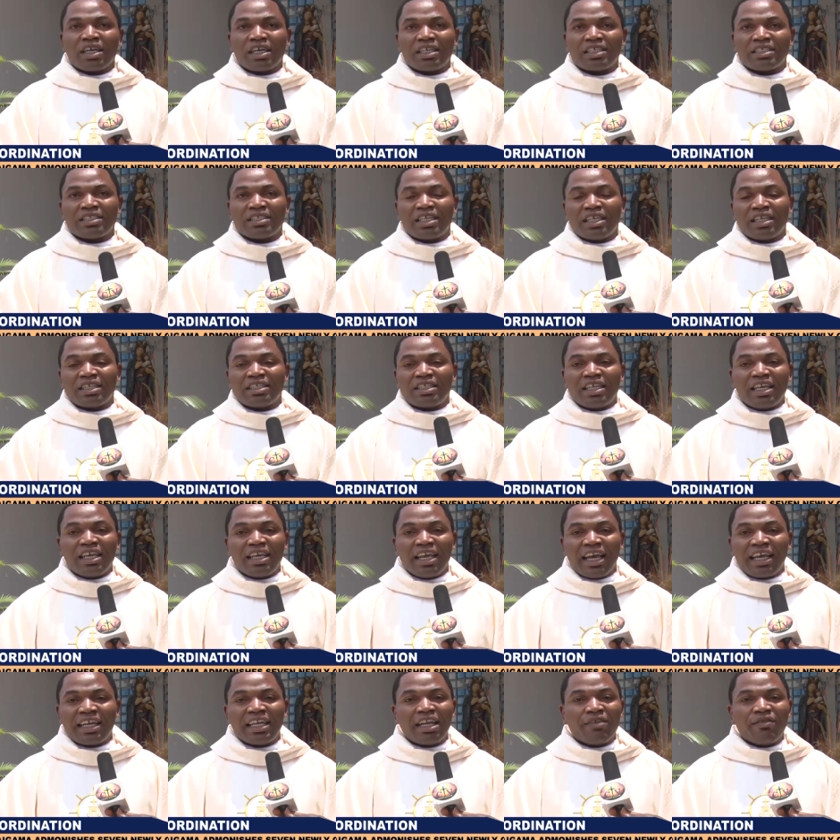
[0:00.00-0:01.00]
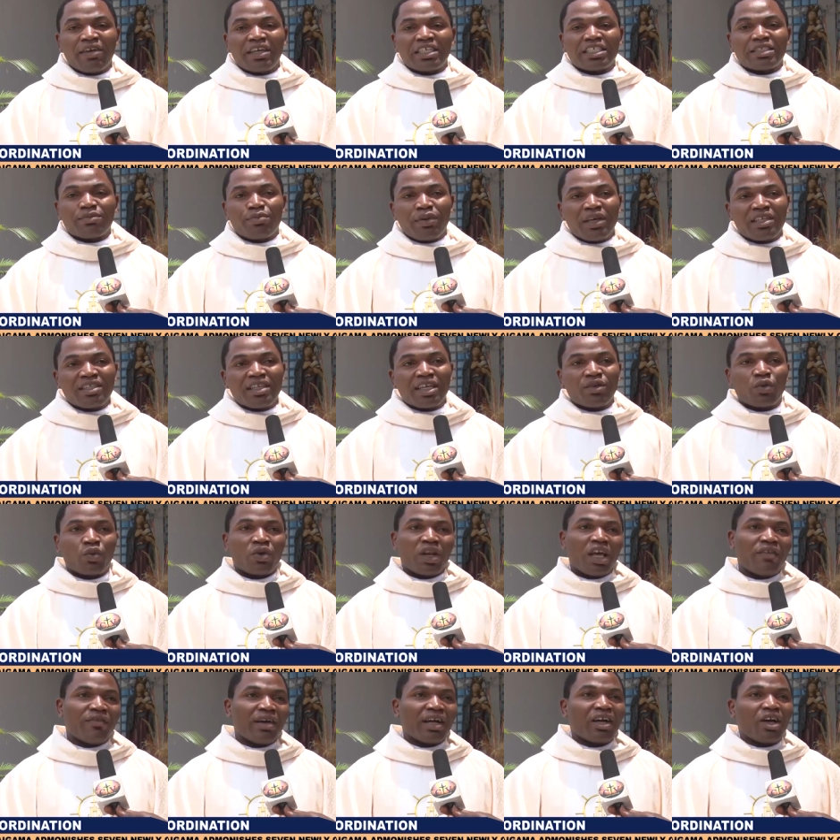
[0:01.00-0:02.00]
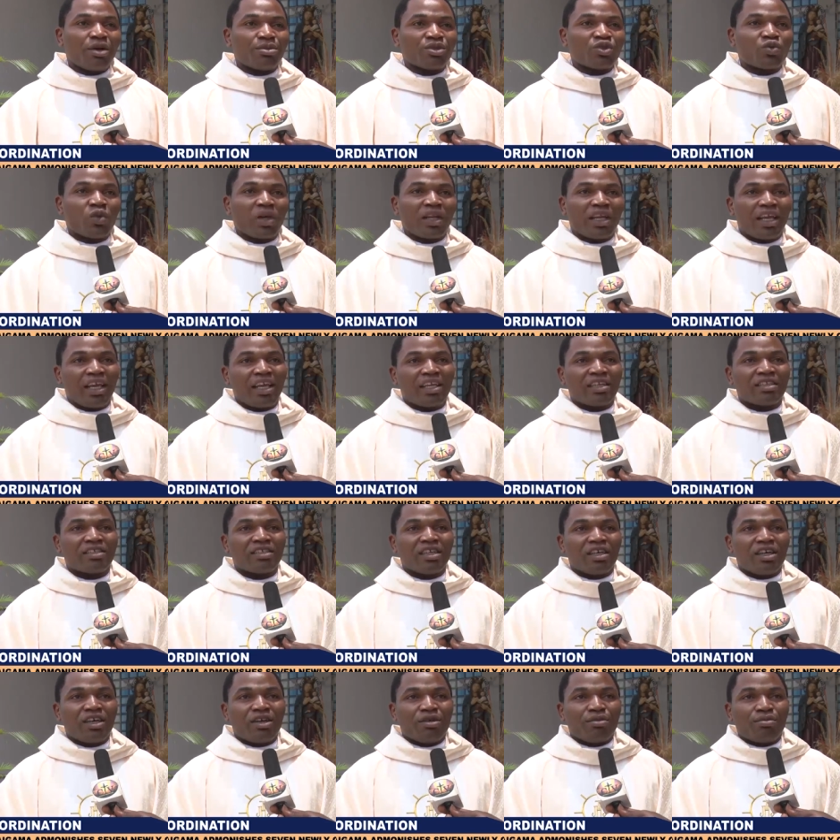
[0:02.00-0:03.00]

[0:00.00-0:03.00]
It's a day I never expected will ever come to an end.